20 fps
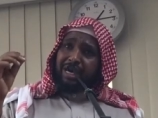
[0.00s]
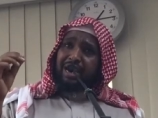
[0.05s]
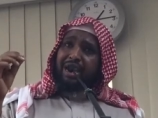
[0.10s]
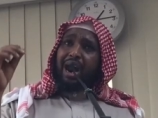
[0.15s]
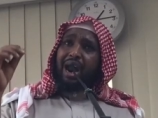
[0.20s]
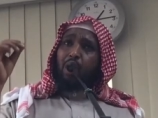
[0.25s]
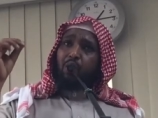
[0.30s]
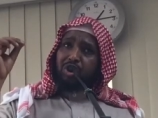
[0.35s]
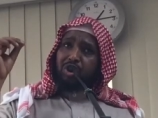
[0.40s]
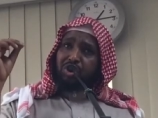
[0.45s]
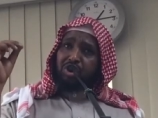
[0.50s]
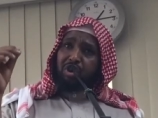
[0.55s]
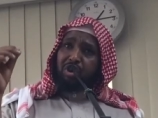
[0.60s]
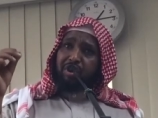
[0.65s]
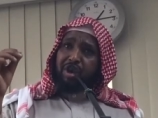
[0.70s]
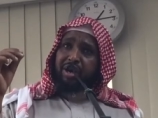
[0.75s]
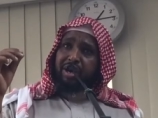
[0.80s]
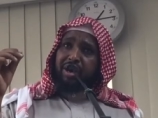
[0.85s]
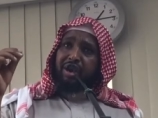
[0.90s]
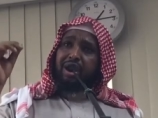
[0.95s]
our
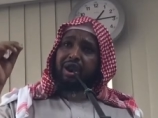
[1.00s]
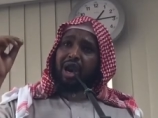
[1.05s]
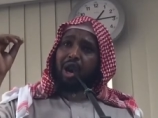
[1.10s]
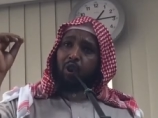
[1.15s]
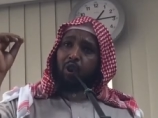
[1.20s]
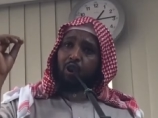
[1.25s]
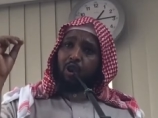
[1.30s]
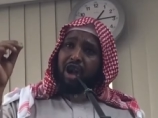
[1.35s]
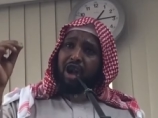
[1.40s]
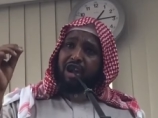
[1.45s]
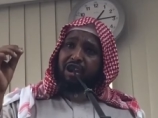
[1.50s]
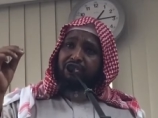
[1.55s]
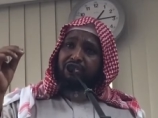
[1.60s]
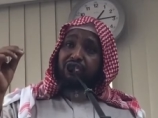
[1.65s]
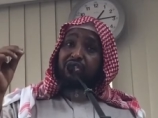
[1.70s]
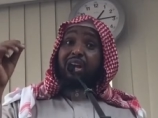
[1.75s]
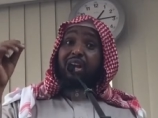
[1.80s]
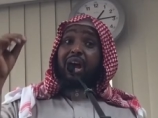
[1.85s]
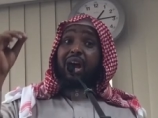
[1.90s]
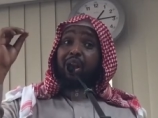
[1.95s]
children, our
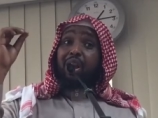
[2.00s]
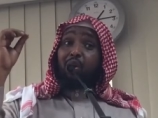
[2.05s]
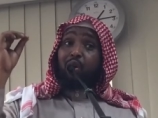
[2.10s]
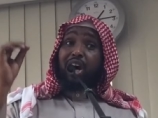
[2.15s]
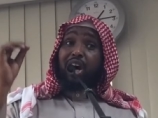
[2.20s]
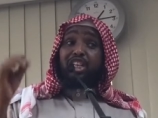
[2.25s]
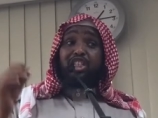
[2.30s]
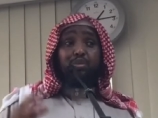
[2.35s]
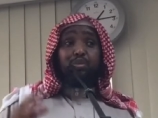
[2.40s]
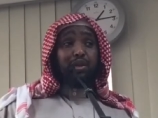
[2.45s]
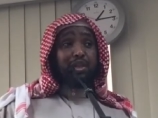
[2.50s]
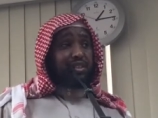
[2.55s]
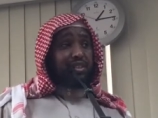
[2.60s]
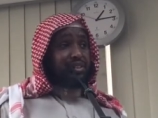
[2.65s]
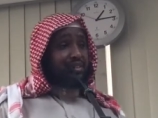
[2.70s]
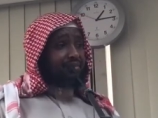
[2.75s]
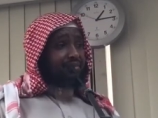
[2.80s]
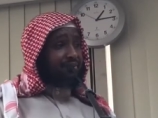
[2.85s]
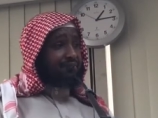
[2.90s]
wives, and our husband.